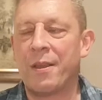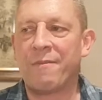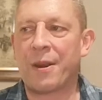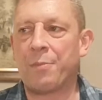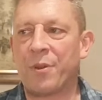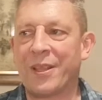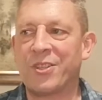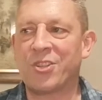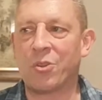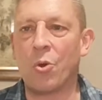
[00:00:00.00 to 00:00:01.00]
when I'm playing
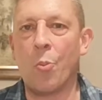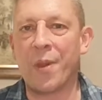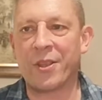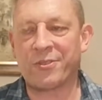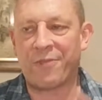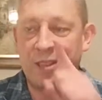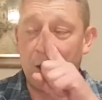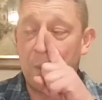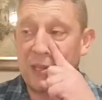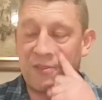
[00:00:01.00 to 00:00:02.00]
slow, because if it
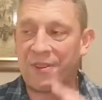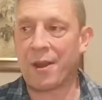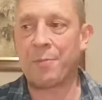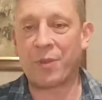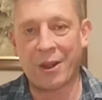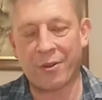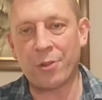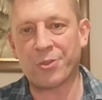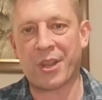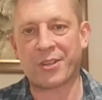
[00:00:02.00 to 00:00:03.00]
happens when I play
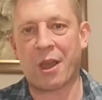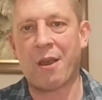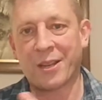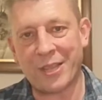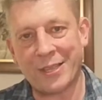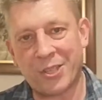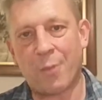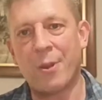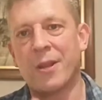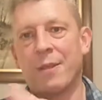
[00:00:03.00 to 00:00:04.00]
reels, there's accents
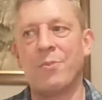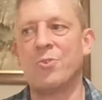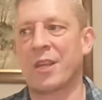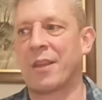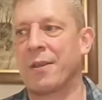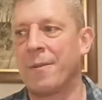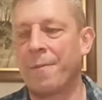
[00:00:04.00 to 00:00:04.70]
come into the music